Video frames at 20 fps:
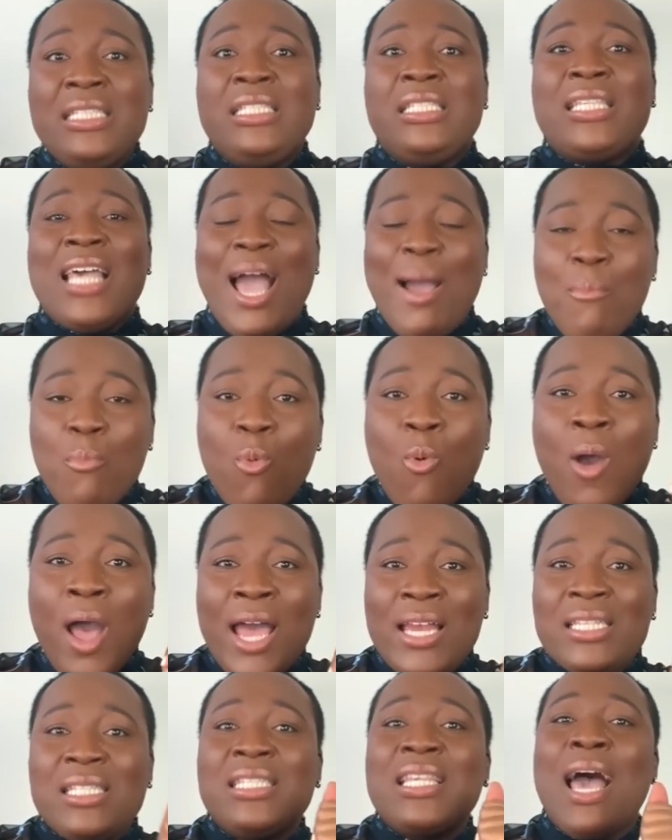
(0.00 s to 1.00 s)

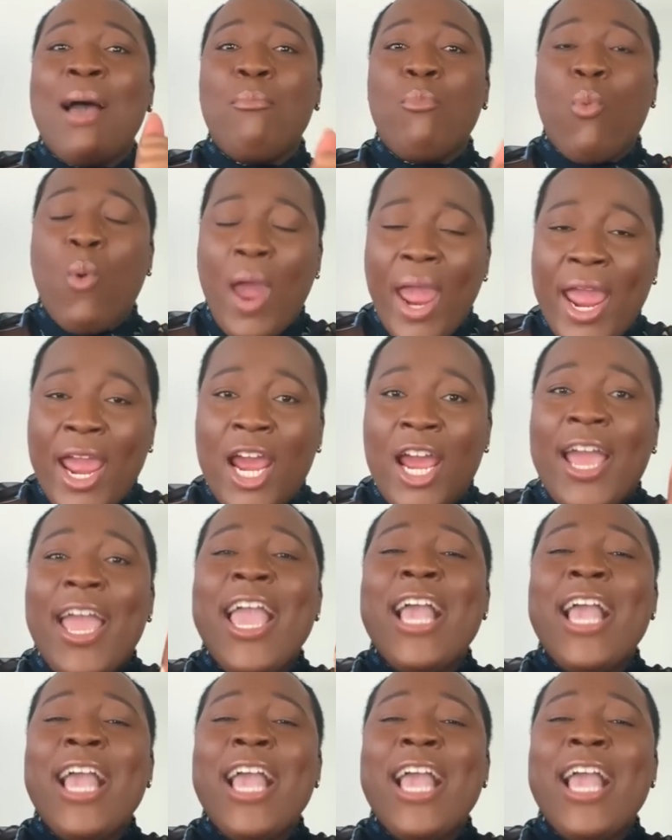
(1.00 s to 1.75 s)
Someone somewhere